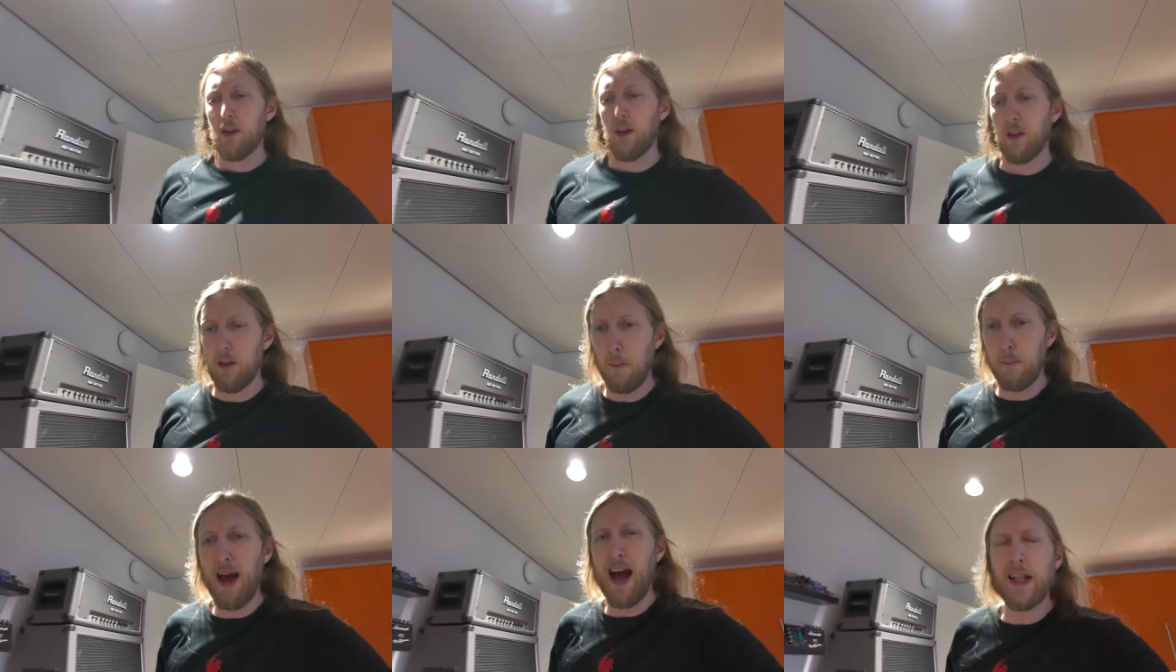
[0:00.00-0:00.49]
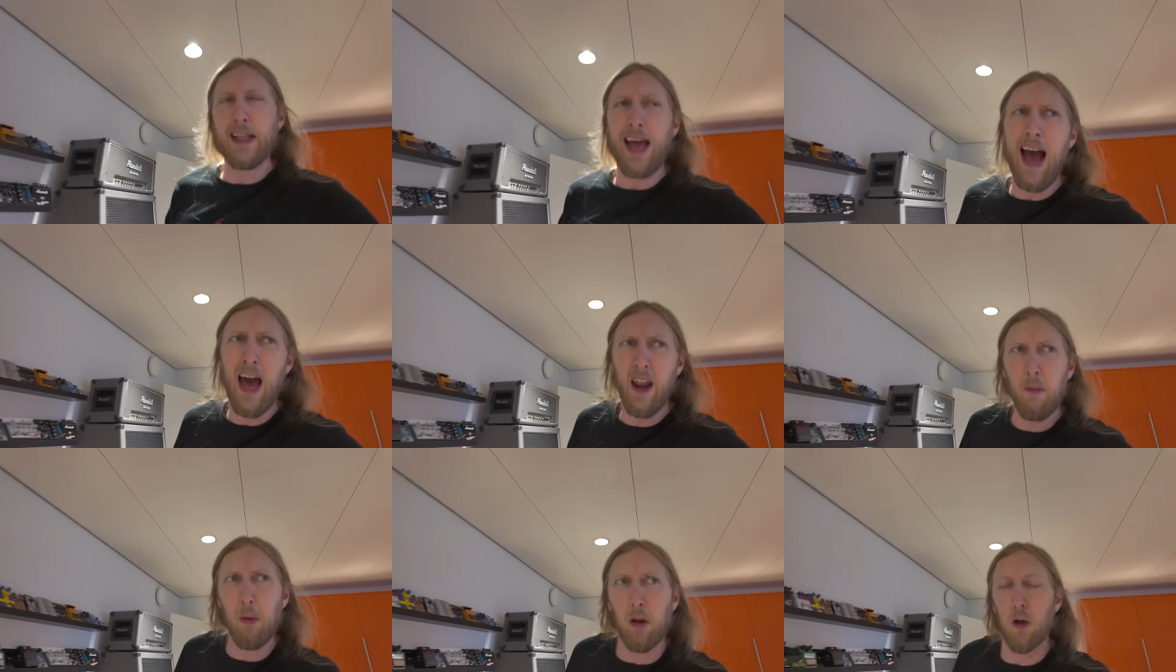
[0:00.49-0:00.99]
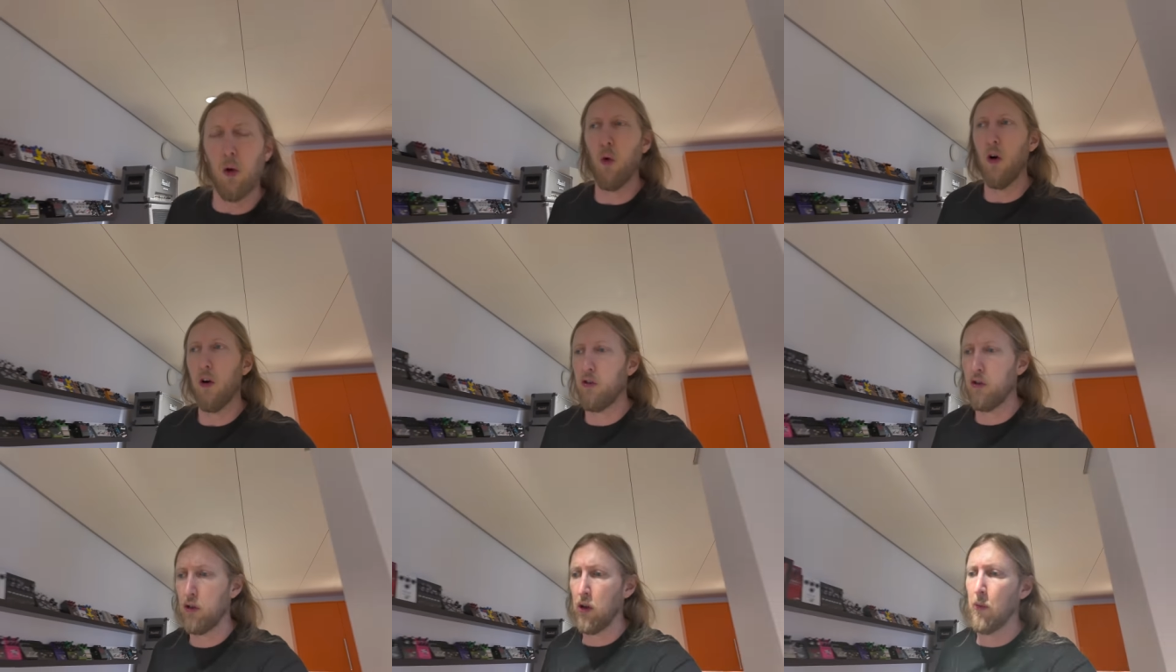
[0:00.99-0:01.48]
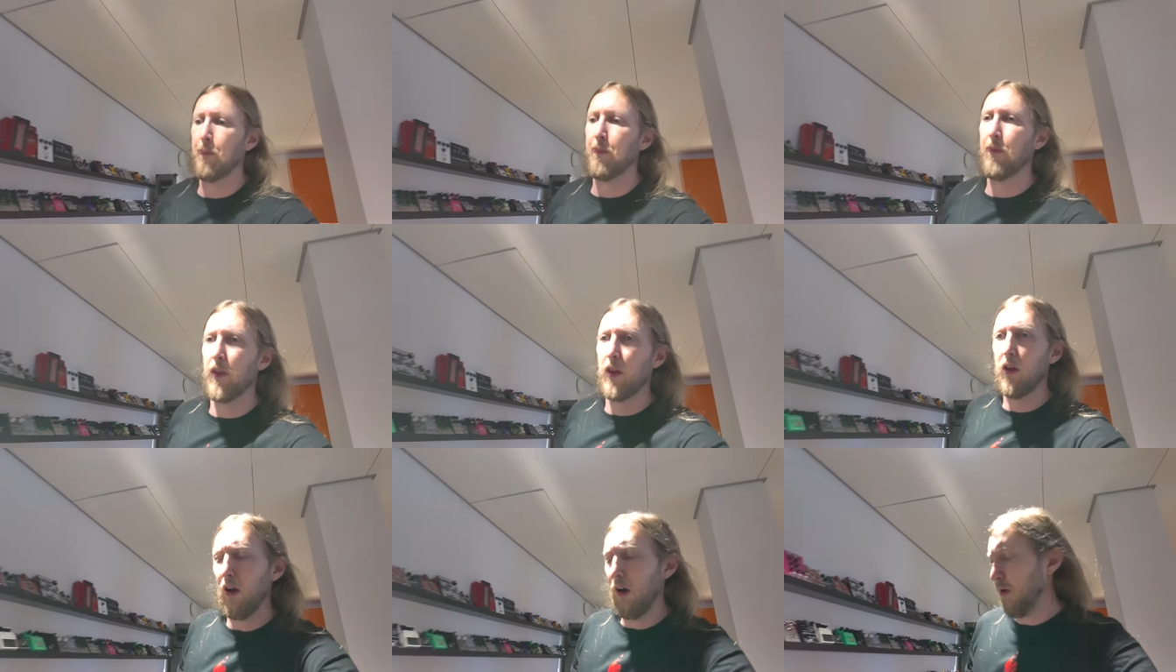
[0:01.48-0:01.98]
the band Animal Horse,
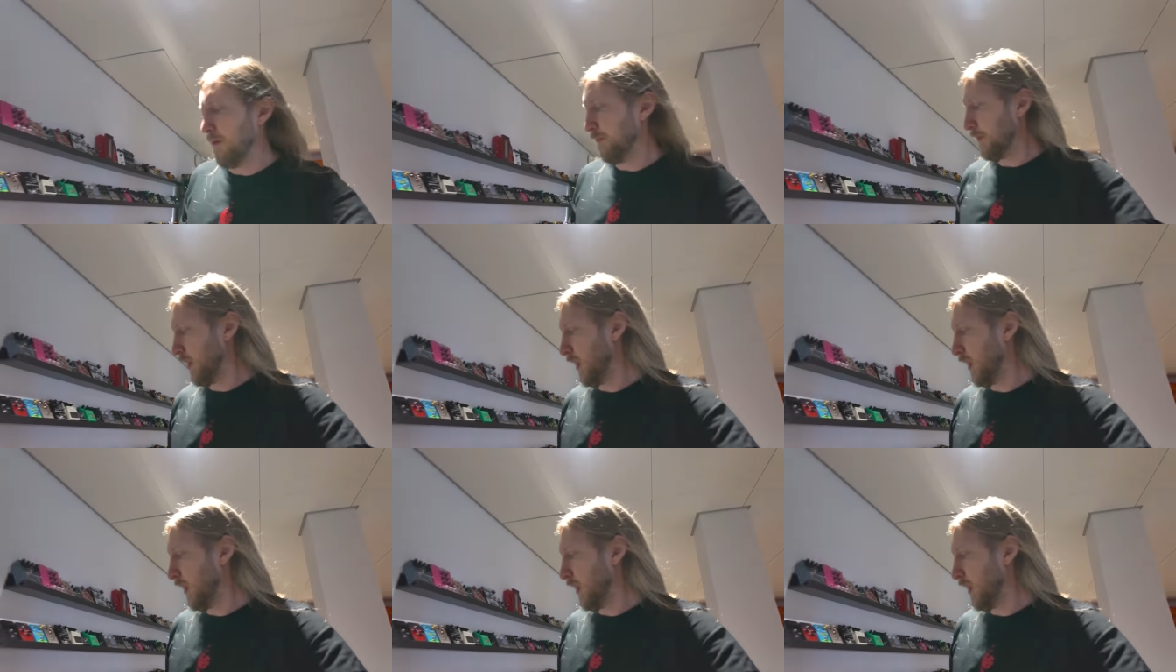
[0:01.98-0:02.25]
you know?